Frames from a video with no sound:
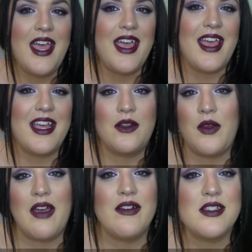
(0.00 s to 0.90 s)
And if
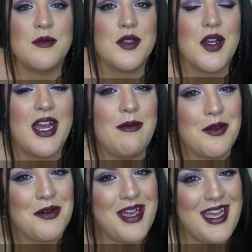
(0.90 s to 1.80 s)
you haven't subscribed,
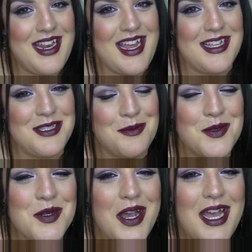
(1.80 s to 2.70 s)
go ahead and
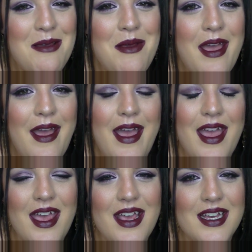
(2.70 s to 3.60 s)
subscribe.
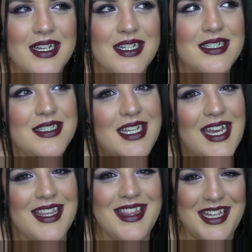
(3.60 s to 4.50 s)
And
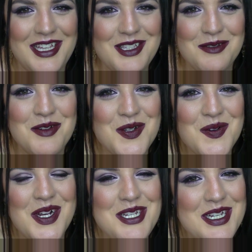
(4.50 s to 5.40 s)
yeah, thank you so much for
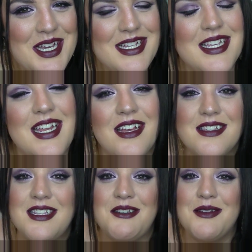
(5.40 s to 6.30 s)
watching, guys, and I'll
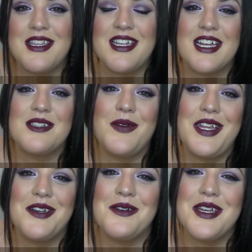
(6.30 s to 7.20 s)
see you in the next
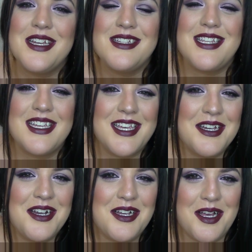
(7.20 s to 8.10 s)
video. Take
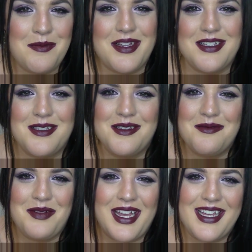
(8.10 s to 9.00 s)
care and God bless.
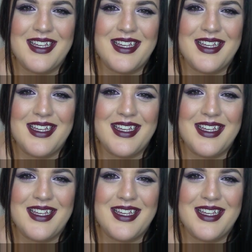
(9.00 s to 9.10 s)
Bye.